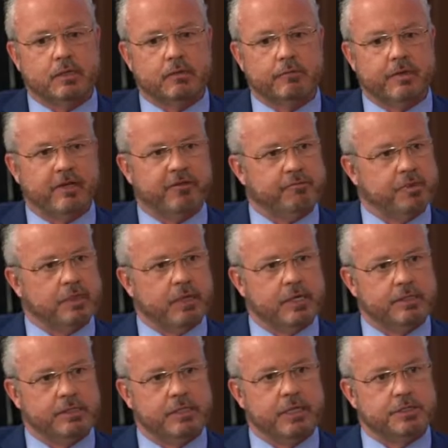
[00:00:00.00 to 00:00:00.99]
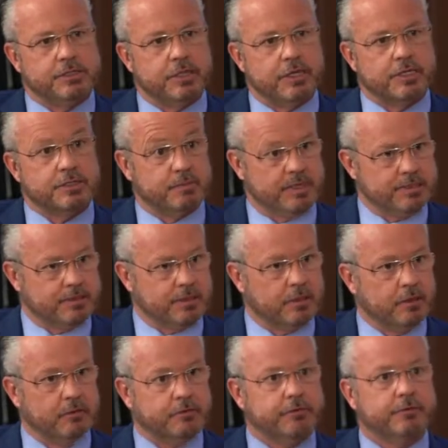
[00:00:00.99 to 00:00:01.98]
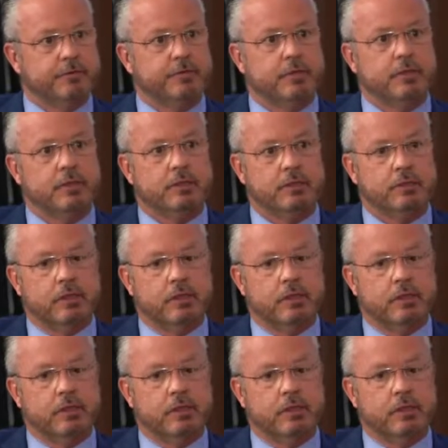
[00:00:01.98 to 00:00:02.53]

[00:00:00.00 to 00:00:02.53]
of the FBI, DHS, myself,